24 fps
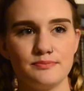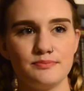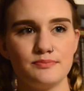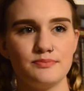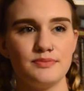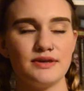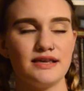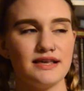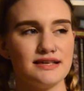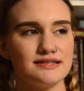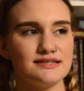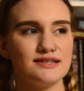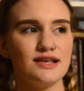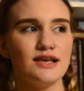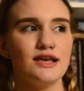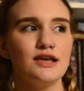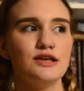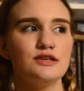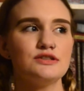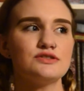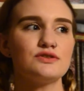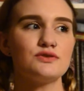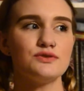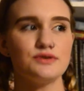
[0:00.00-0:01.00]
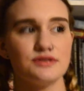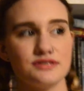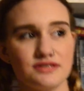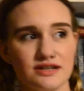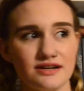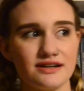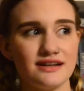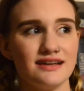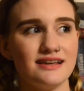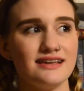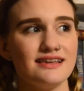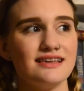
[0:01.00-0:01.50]
because school's
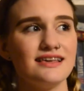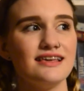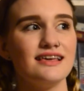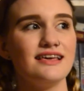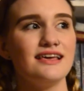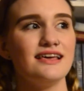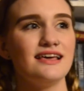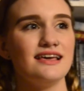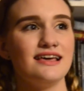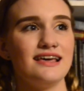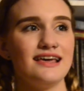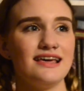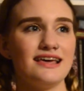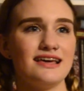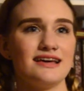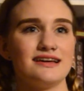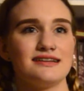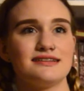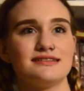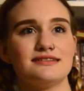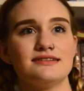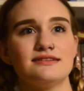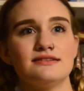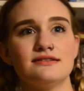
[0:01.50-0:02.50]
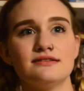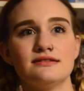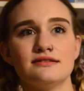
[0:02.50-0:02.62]
starting and